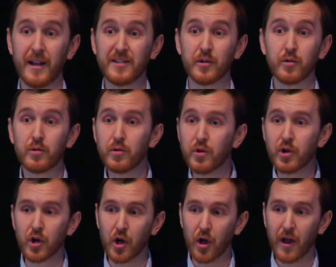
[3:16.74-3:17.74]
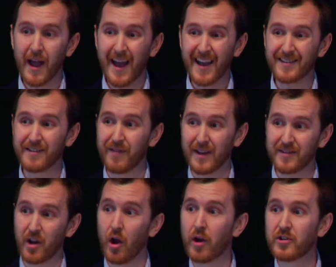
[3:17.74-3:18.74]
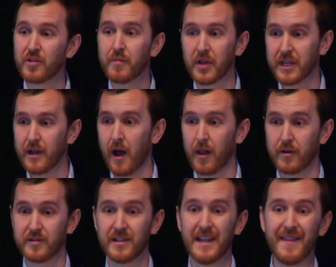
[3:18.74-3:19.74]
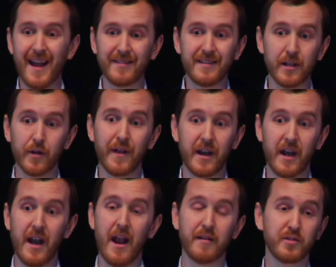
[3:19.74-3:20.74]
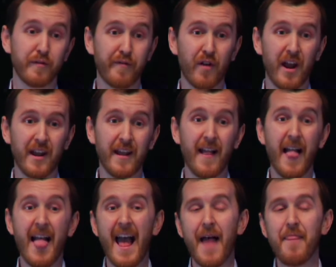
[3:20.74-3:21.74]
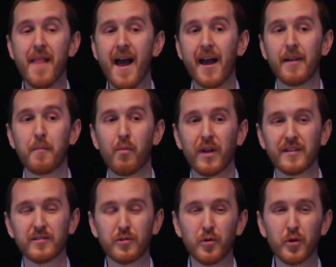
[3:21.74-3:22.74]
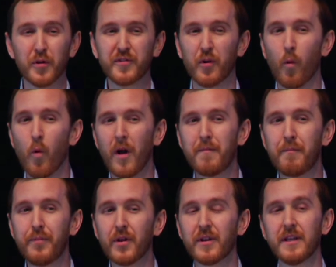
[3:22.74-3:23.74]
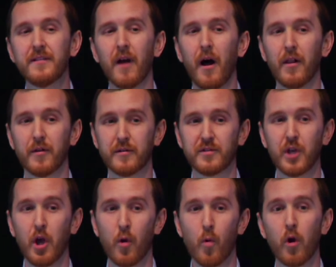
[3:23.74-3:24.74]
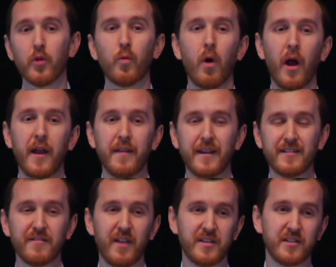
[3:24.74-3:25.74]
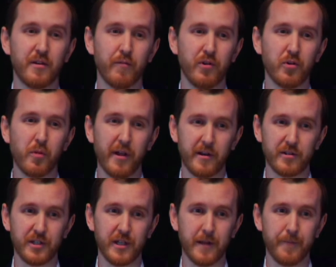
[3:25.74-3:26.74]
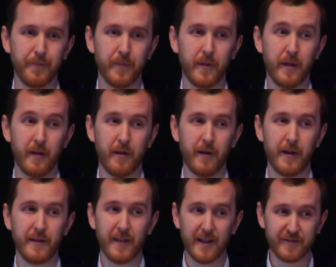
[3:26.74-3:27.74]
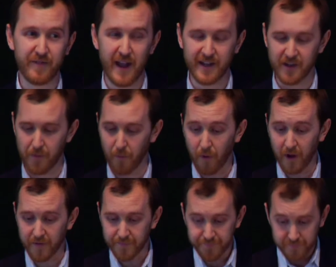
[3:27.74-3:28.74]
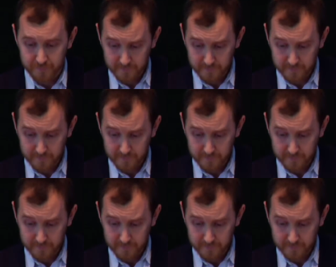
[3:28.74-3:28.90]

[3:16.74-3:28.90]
All right, so Google has invested $100 million in that deal that it announced on Friday, and that brings Google to $1 billion worldwide that it's invested in renewable energy. All right, that's fact number one.